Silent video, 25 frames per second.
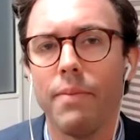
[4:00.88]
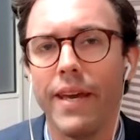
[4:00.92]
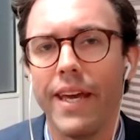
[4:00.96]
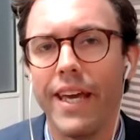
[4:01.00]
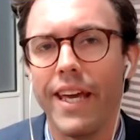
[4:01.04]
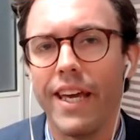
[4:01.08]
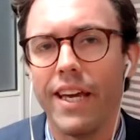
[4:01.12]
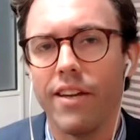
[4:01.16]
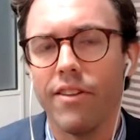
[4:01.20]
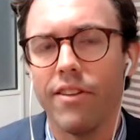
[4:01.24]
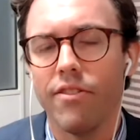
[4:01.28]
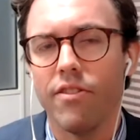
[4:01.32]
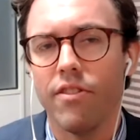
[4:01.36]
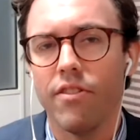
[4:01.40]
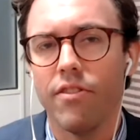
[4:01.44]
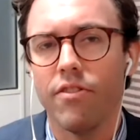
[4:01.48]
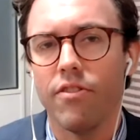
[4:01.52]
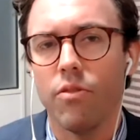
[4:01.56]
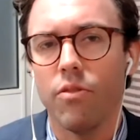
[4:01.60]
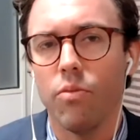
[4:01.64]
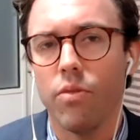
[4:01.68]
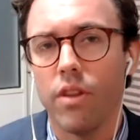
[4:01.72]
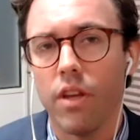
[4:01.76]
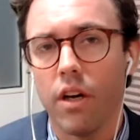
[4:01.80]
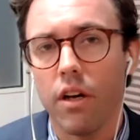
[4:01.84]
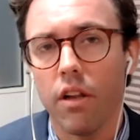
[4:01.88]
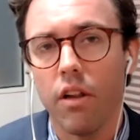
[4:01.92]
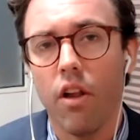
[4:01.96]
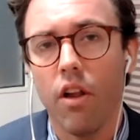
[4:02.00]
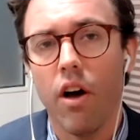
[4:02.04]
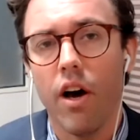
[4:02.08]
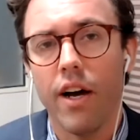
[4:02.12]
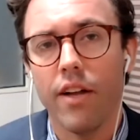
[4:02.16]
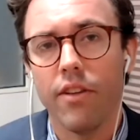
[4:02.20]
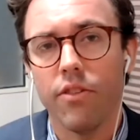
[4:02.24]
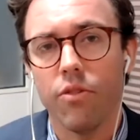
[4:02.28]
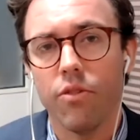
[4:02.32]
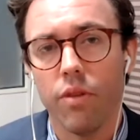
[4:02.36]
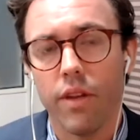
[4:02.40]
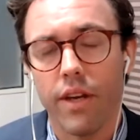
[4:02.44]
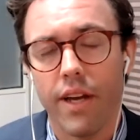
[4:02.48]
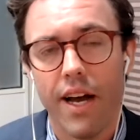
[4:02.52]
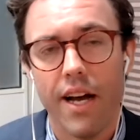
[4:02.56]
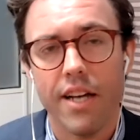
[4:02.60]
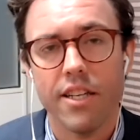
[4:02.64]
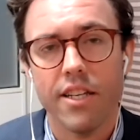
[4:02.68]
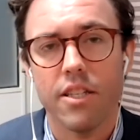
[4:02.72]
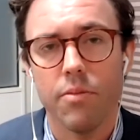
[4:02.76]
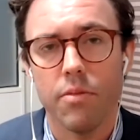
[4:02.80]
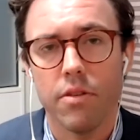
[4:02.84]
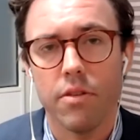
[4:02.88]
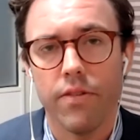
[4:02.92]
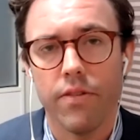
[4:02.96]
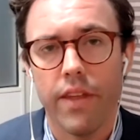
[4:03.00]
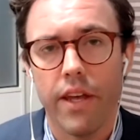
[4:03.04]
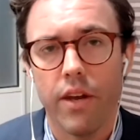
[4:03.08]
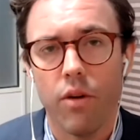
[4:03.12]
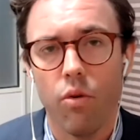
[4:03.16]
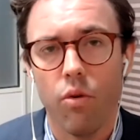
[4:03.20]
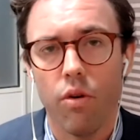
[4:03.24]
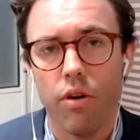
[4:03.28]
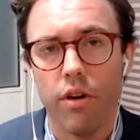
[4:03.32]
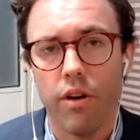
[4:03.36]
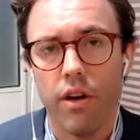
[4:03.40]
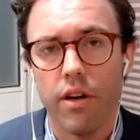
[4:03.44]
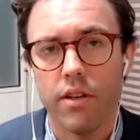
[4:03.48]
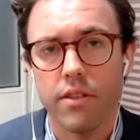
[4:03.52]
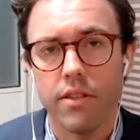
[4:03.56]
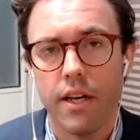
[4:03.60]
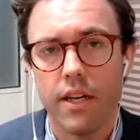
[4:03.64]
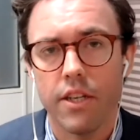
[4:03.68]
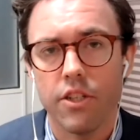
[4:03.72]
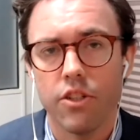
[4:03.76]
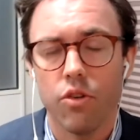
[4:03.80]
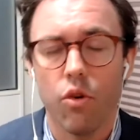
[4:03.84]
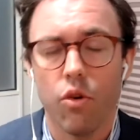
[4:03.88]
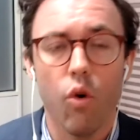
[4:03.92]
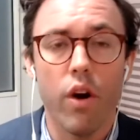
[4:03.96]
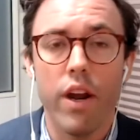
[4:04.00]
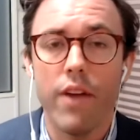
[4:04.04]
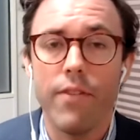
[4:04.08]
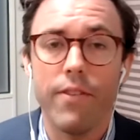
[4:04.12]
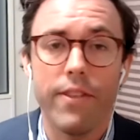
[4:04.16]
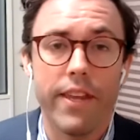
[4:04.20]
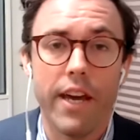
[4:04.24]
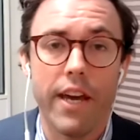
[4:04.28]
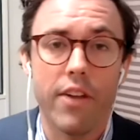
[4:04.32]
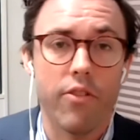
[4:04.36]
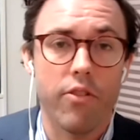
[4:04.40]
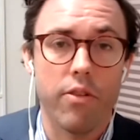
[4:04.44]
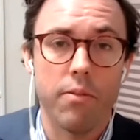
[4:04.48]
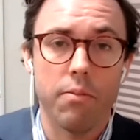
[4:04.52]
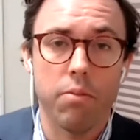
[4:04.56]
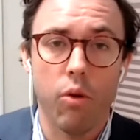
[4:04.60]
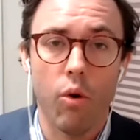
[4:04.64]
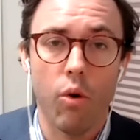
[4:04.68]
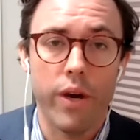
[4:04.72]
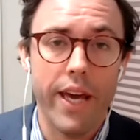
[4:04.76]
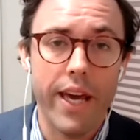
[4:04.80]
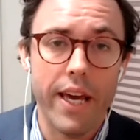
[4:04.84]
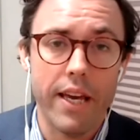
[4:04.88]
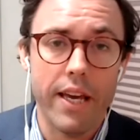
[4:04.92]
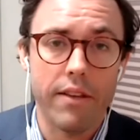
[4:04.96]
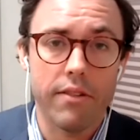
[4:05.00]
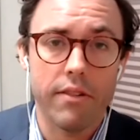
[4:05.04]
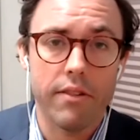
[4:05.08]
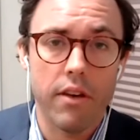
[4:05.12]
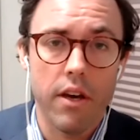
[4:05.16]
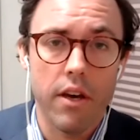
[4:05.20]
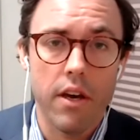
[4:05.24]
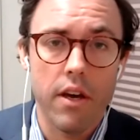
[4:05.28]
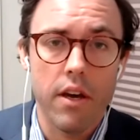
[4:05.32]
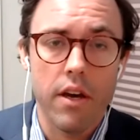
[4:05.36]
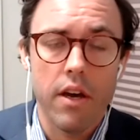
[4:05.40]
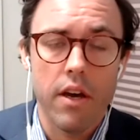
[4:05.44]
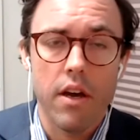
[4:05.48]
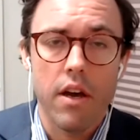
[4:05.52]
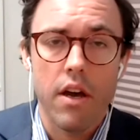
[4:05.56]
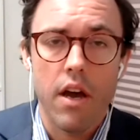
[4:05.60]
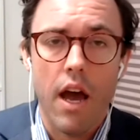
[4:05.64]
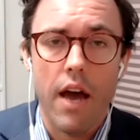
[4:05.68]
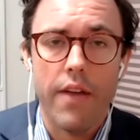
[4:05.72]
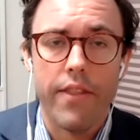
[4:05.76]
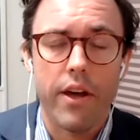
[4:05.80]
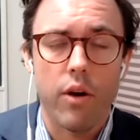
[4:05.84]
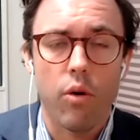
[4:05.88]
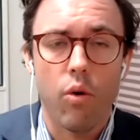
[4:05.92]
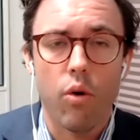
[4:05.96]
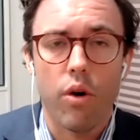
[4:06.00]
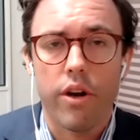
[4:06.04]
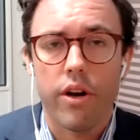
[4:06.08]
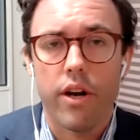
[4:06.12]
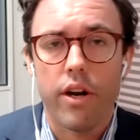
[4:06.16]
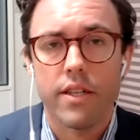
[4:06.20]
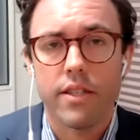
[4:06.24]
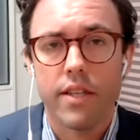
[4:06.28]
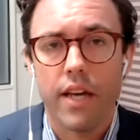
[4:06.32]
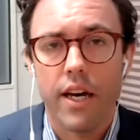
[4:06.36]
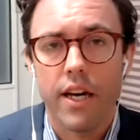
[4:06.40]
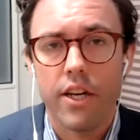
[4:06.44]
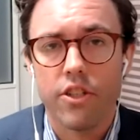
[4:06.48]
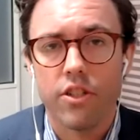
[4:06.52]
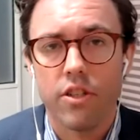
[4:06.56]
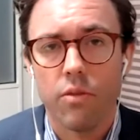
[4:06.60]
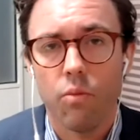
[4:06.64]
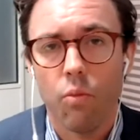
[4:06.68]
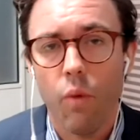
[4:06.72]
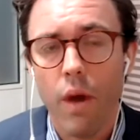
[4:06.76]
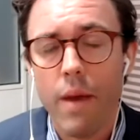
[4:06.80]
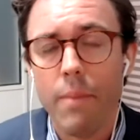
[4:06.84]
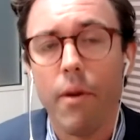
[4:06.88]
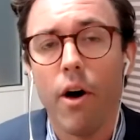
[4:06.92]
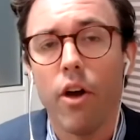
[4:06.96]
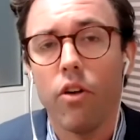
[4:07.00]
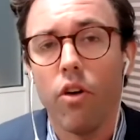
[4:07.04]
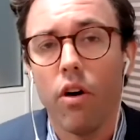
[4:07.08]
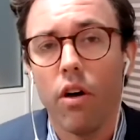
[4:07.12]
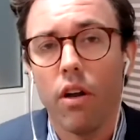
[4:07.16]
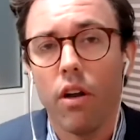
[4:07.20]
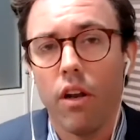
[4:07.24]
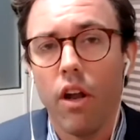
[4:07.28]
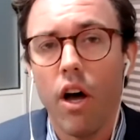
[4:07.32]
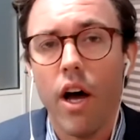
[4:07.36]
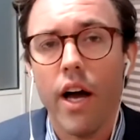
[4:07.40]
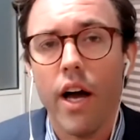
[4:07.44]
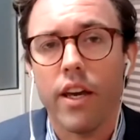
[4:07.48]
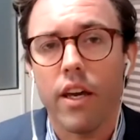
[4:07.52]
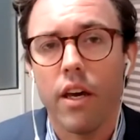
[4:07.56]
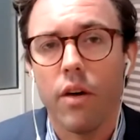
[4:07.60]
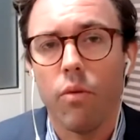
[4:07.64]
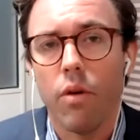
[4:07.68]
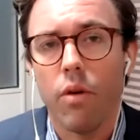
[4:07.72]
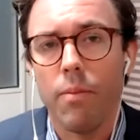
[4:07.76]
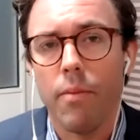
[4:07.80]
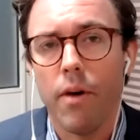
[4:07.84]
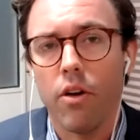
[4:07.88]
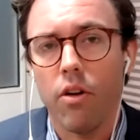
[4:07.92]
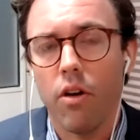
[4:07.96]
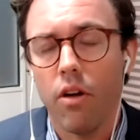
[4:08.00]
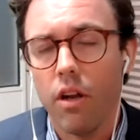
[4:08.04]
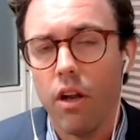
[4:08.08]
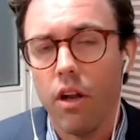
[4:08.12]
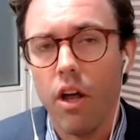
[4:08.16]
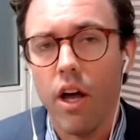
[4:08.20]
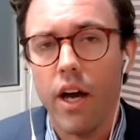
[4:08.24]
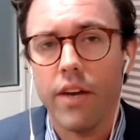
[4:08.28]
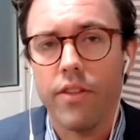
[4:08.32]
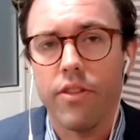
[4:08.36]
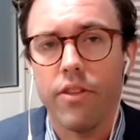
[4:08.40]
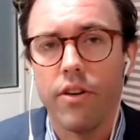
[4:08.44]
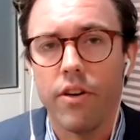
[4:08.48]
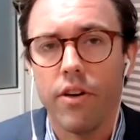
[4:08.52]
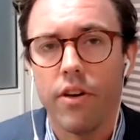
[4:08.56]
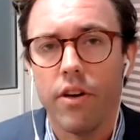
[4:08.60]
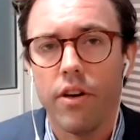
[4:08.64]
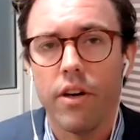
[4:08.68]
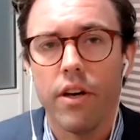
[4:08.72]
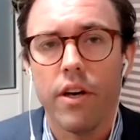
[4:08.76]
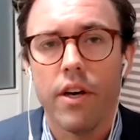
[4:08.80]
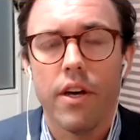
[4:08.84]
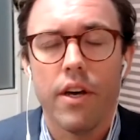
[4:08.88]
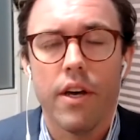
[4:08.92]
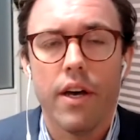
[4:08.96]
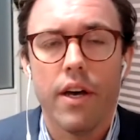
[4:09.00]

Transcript: be inconsistent with the clients or the customers of that organization or even the other employees and that organization, we might not like it. We might not like the